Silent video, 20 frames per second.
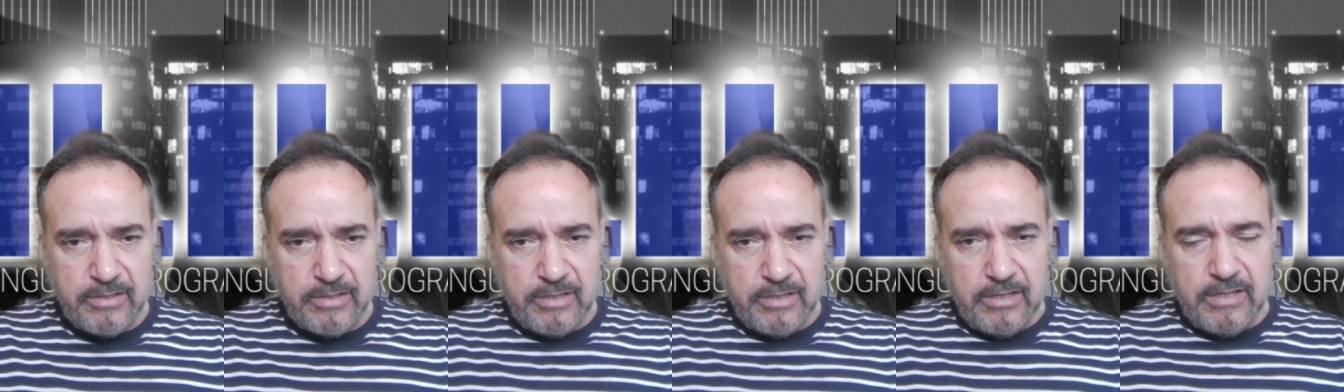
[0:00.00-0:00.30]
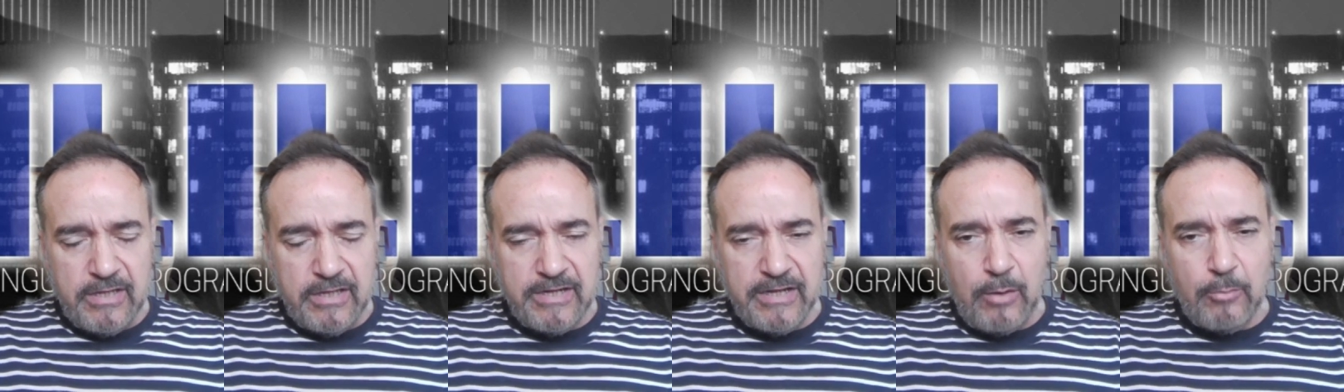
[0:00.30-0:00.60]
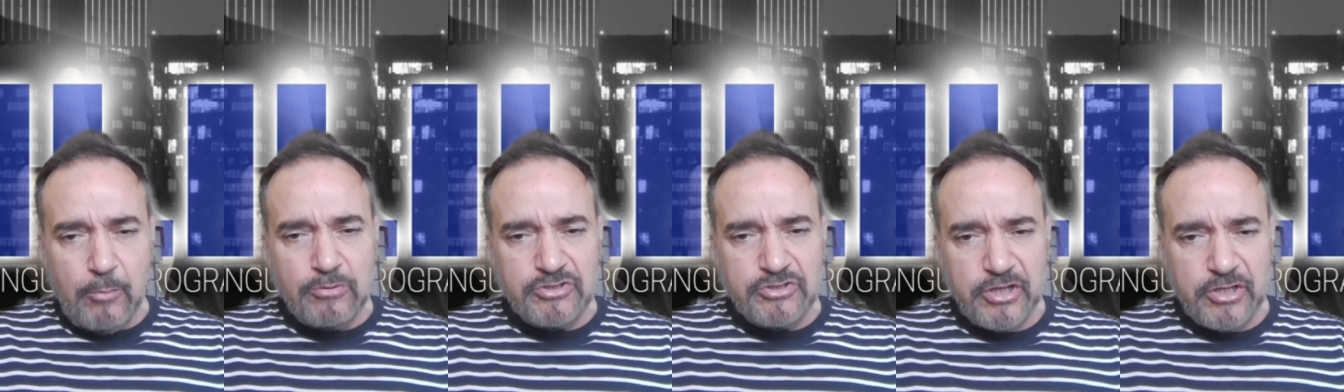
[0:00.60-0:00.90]
and I will
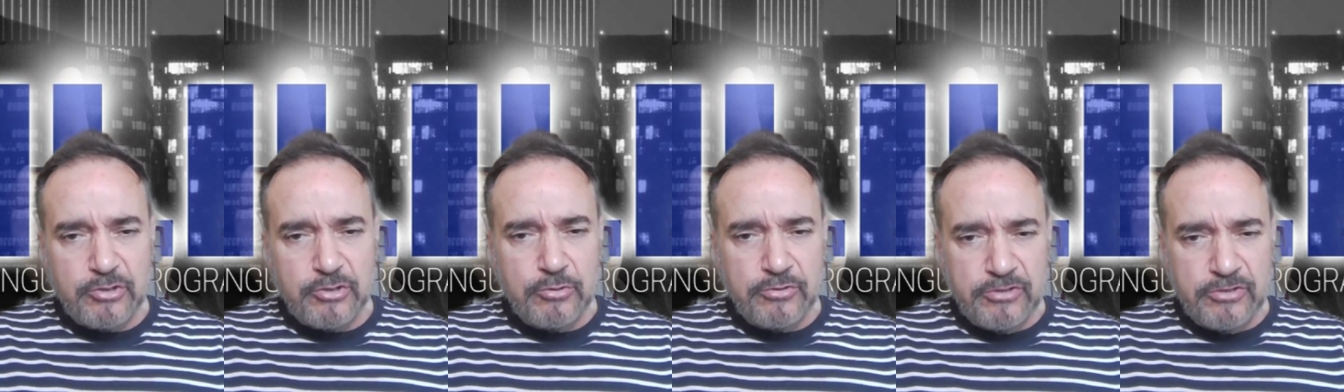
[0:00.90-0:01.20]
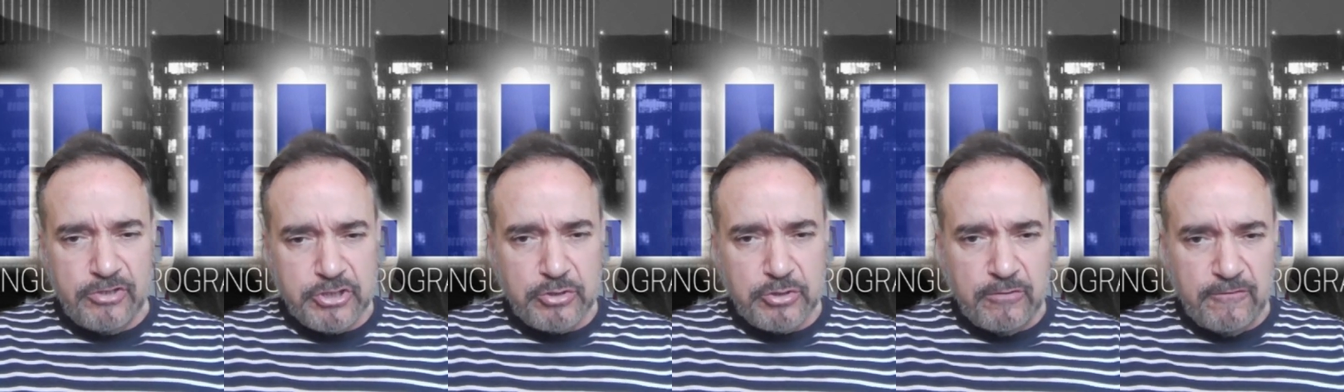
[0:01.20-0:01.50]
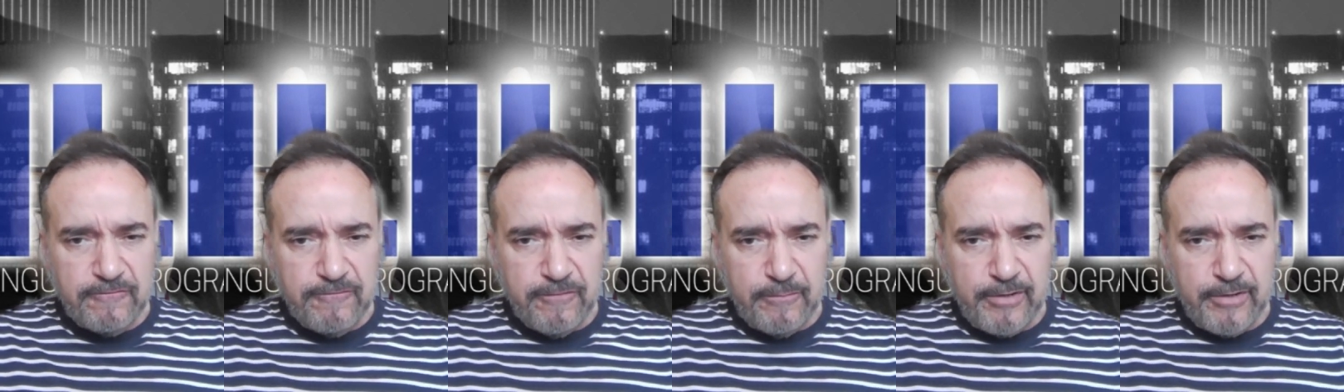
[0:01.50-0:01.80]
send you additional
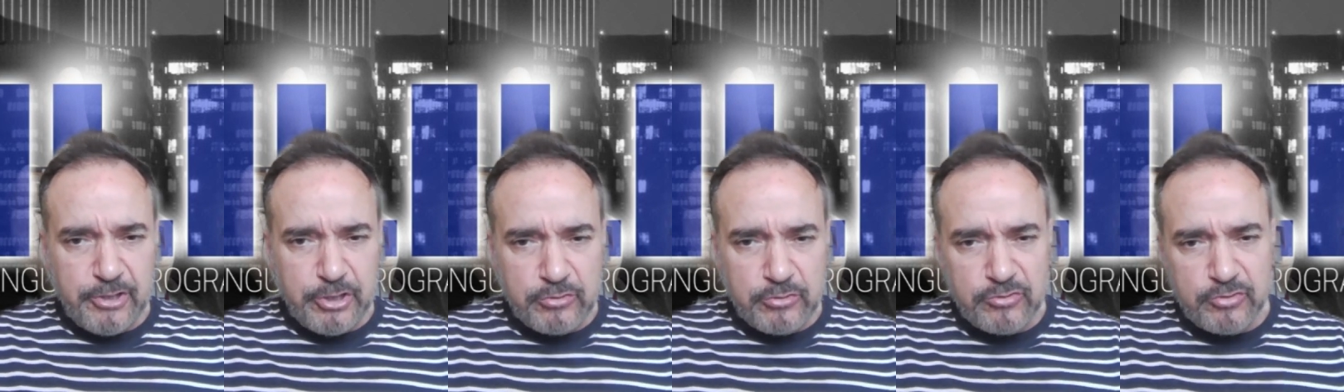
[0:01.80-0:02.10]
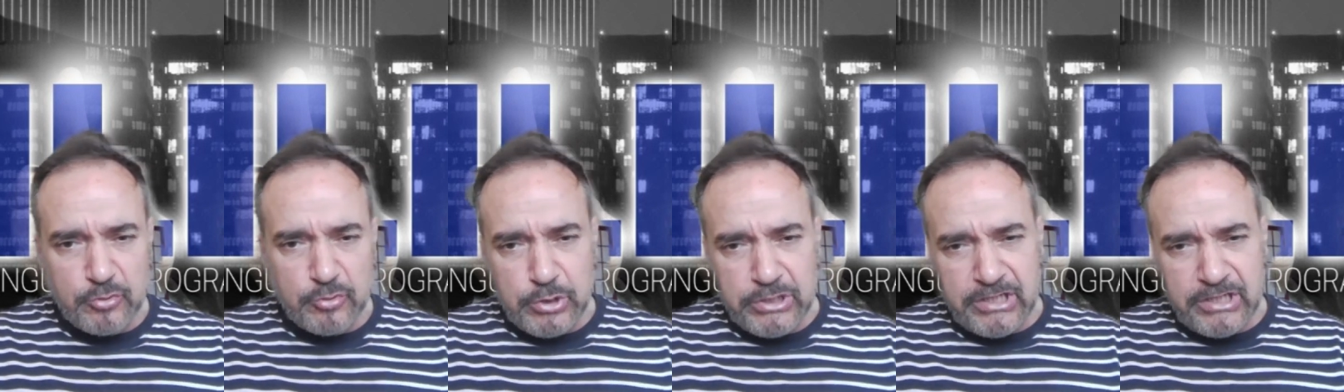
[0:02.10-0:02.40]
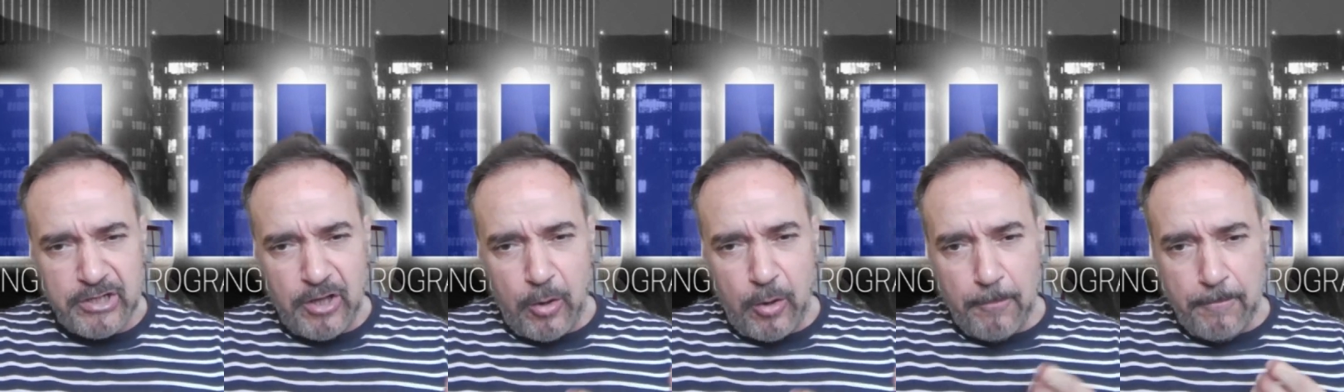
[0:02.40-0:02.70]
information so you can now
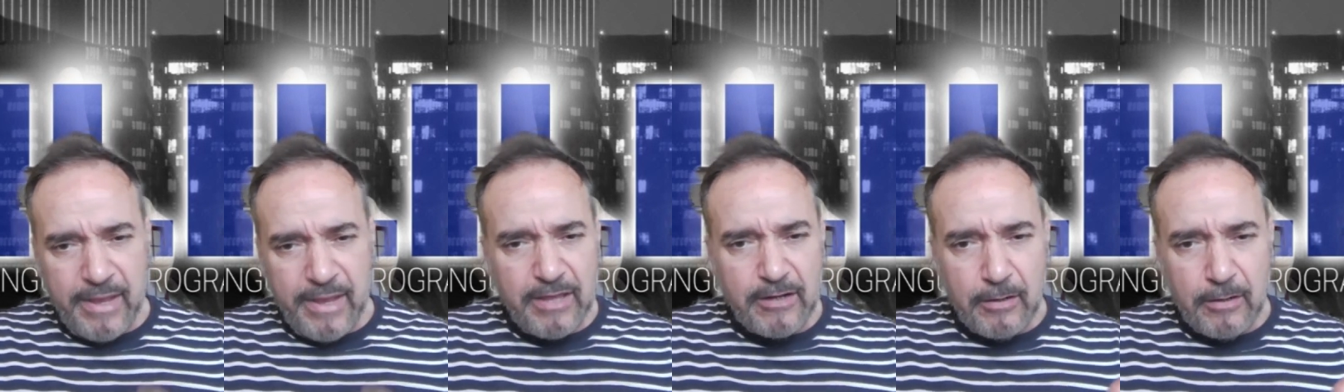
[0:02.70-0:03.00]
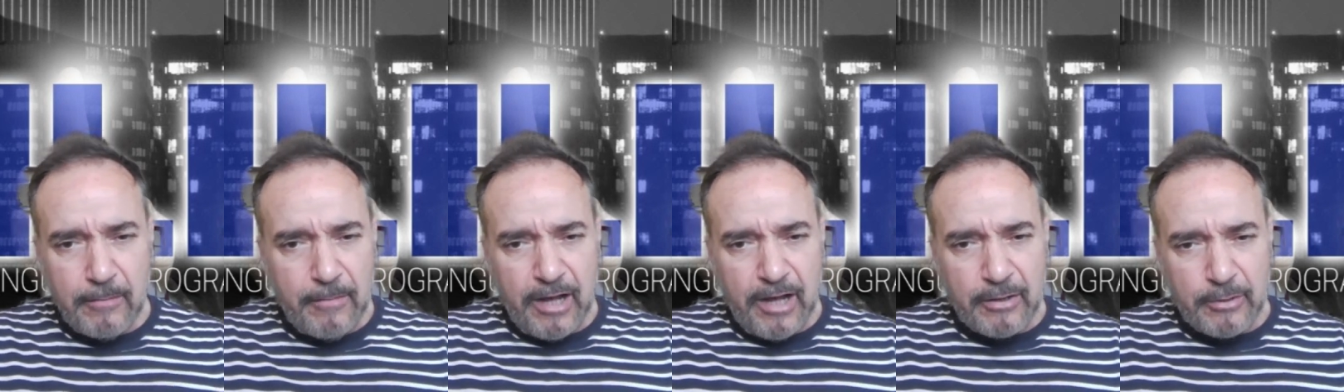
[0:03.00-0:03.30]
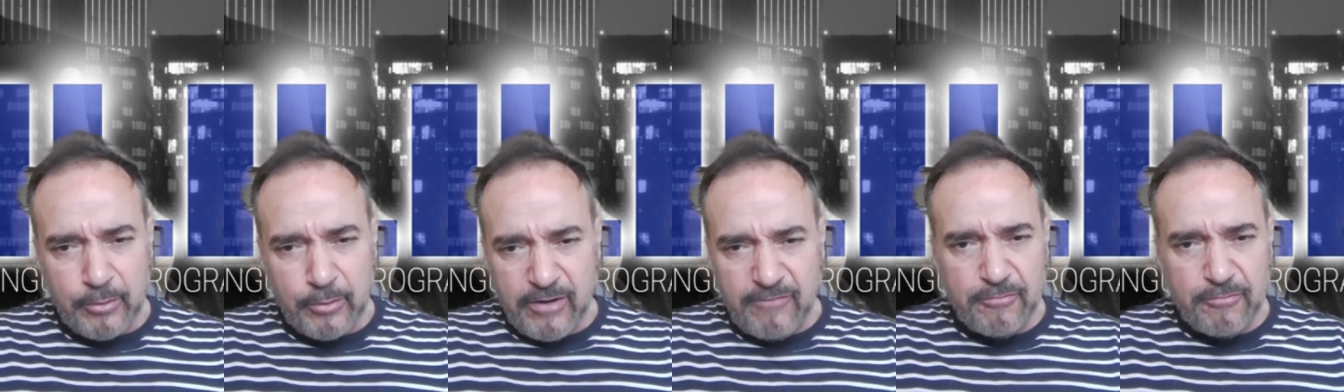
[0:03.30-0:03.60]
meta model
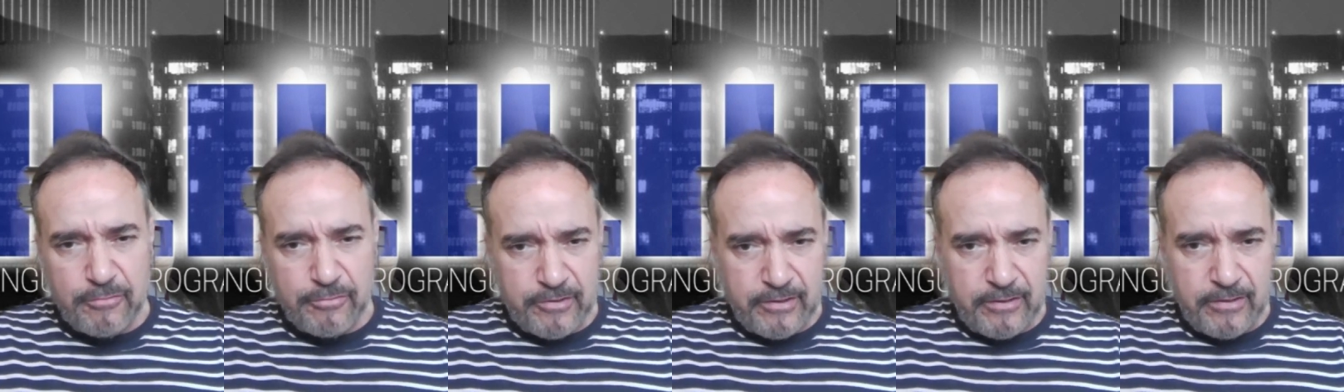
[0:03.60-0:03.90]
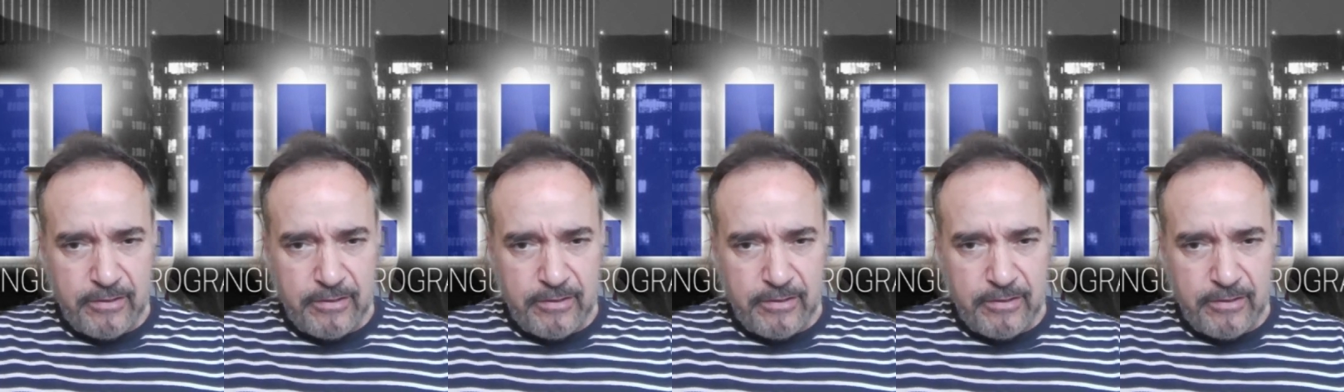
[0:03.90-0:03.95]
everything.